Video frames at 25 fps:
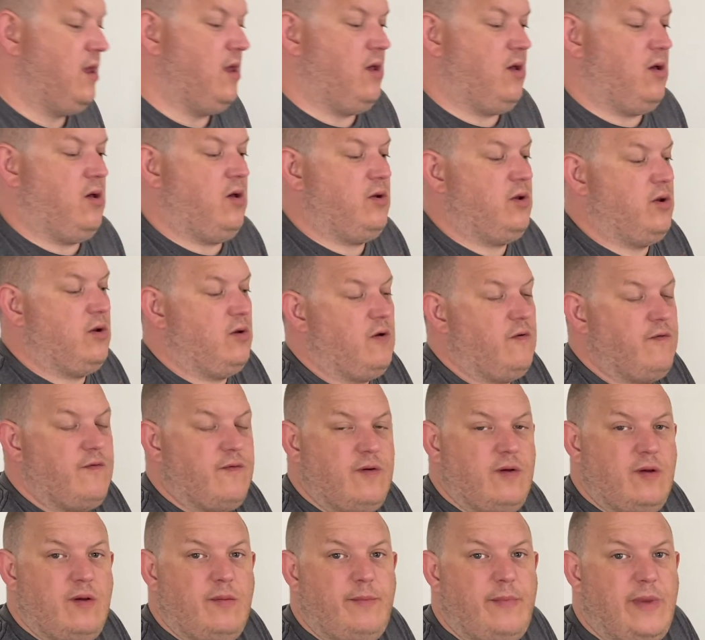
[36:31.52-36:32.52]
on and off
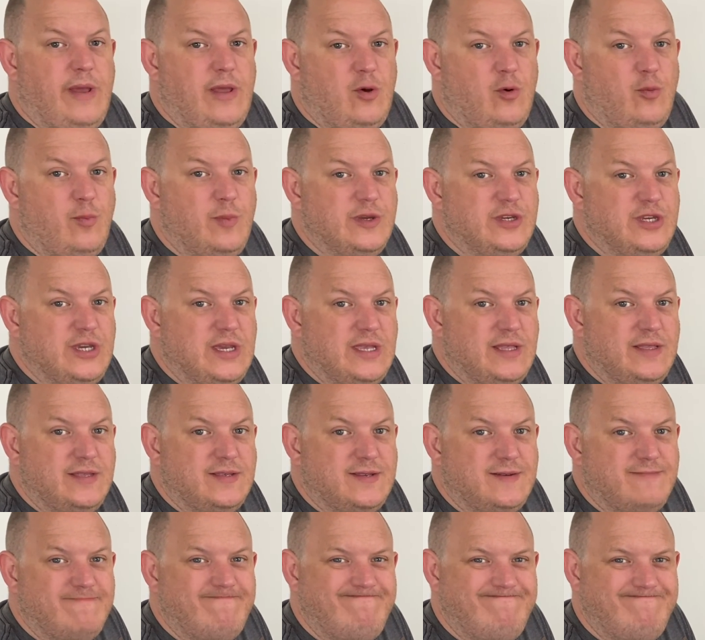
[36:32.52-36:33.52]
my old machines.
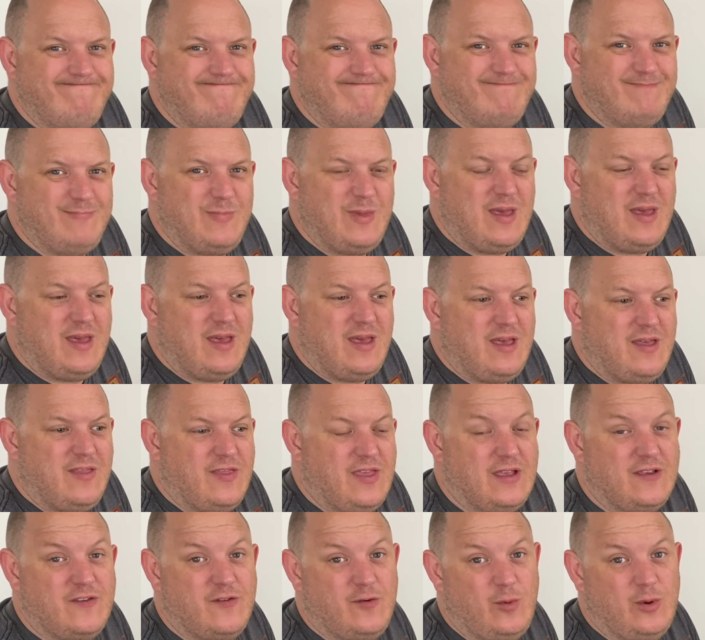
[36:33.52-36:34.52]

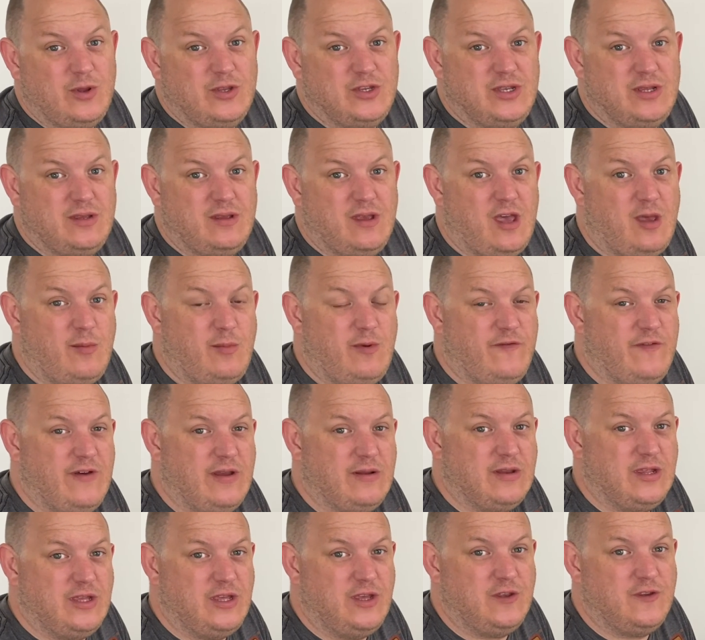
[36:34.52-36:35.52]
Thanks for watching. Hope you found
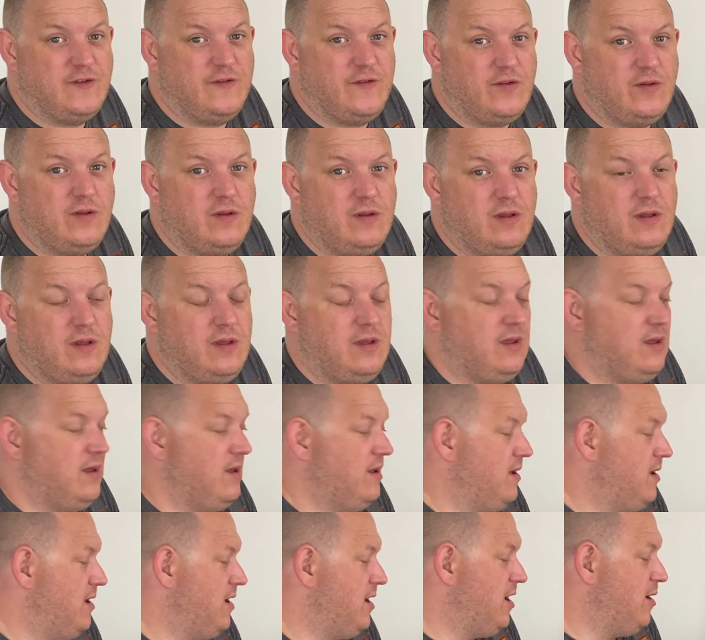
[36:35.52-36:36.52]
it useful.
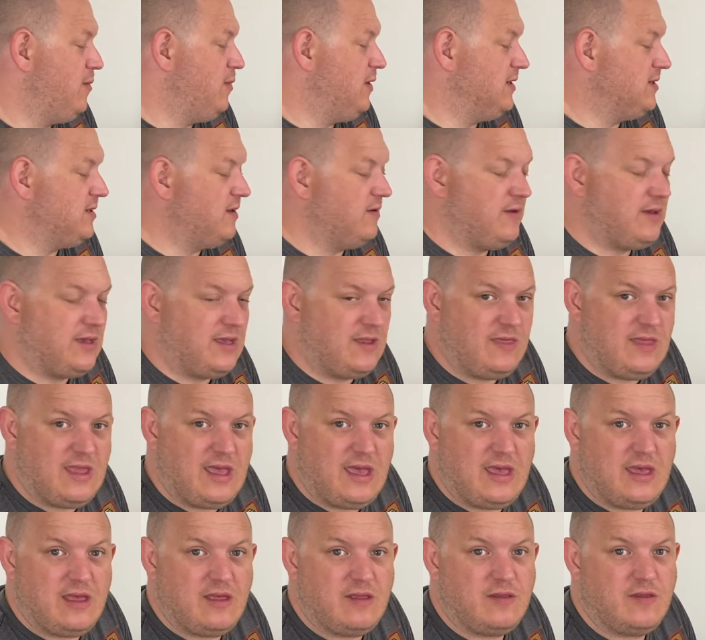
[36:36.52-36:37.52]
I hope there's something in
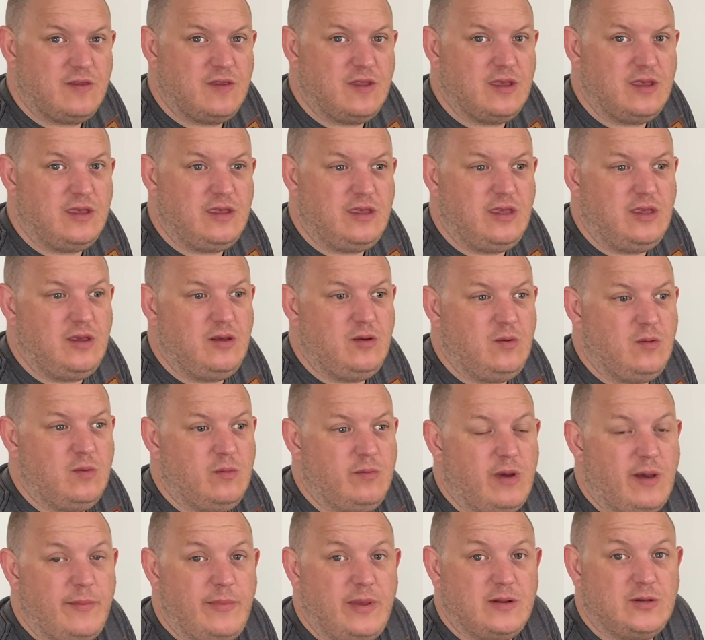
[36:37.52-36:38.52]
there that you
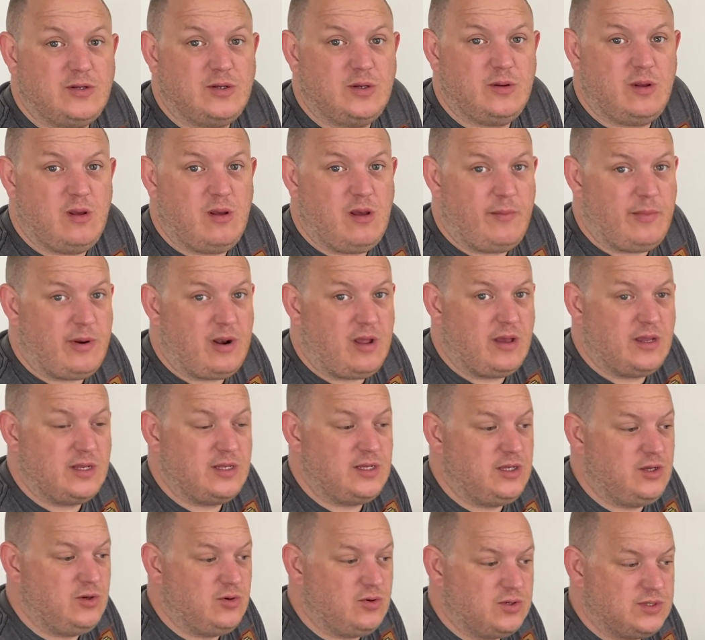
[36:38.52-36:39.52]
might be able to apply to
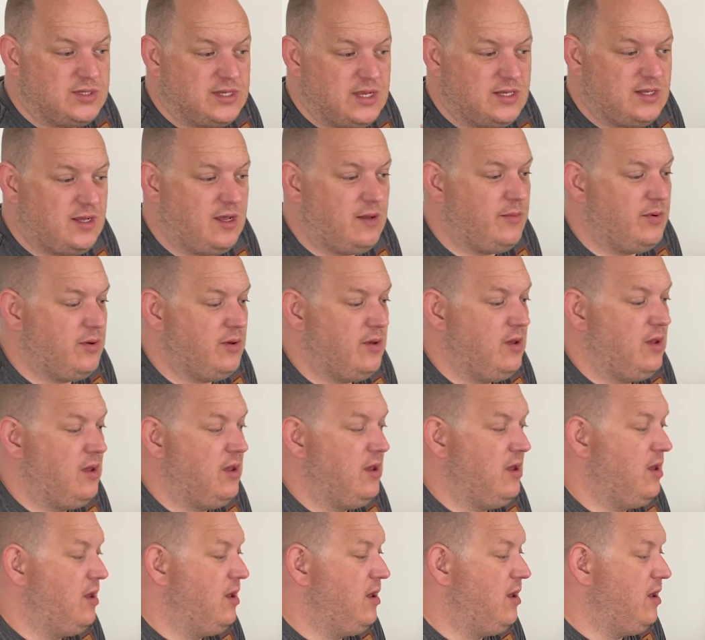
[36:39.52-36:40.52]
your setup,
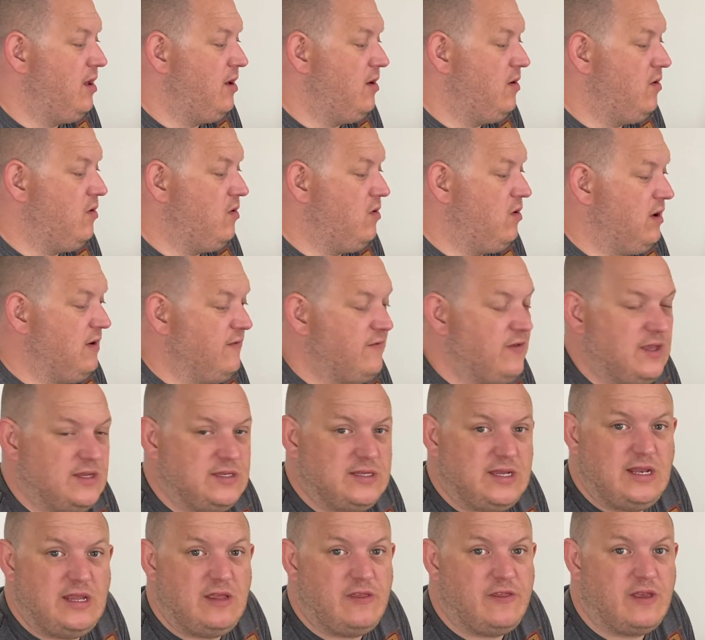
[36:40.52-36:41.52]
or if there's
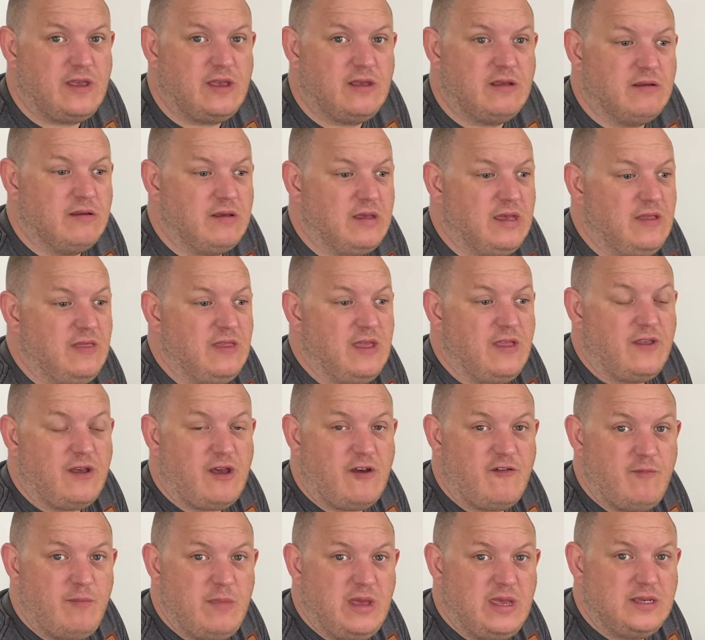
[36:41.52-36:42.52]
anything in there that I've
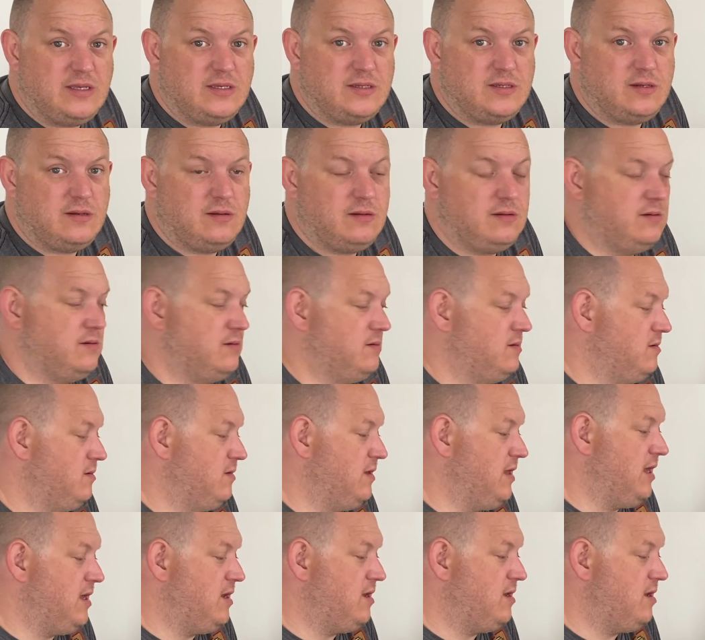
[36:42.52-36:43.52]
missed,
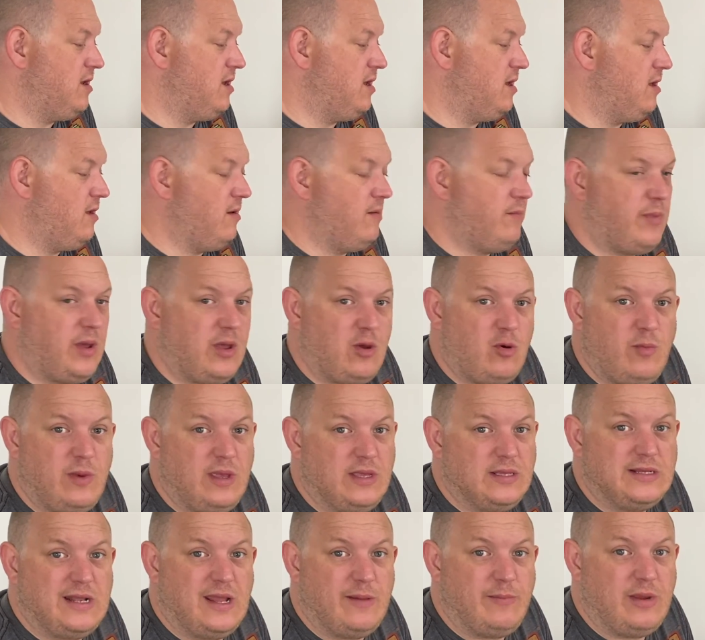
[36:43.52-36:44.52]
then by all
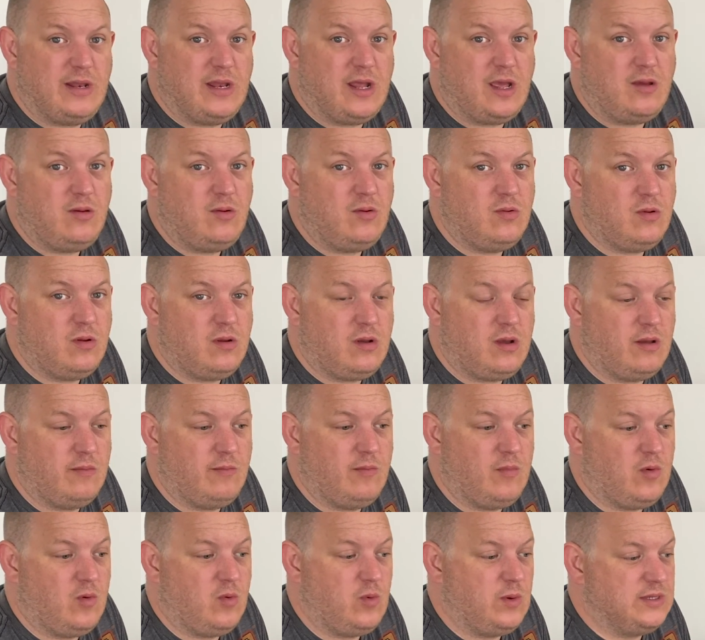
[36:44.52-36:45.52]
means let me know. I'm
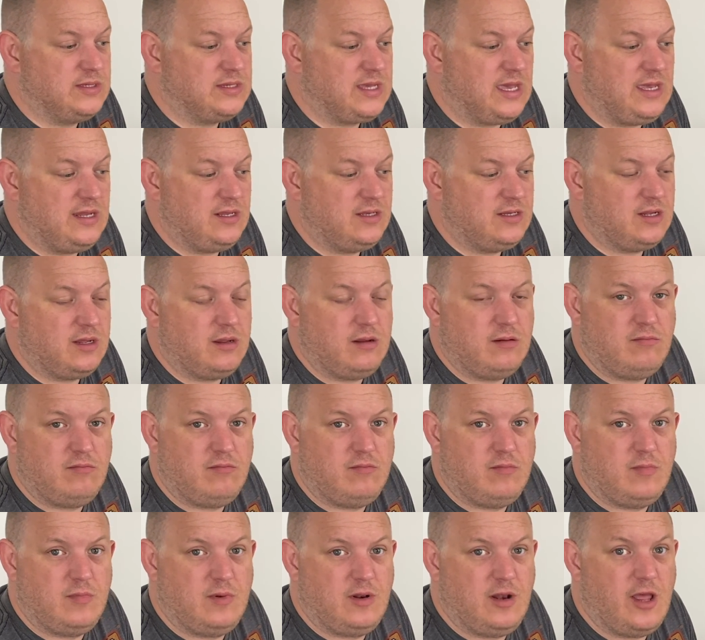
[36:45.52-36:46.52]
always keen to
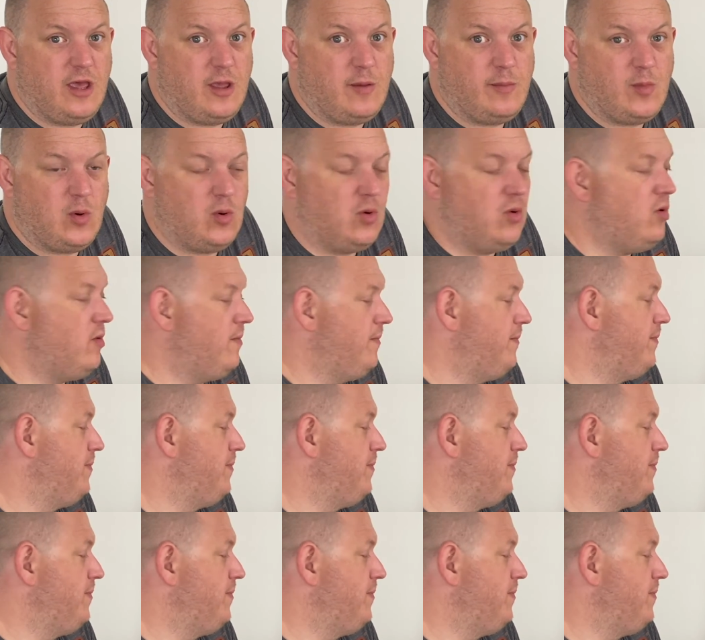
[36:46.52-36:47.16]
learn more.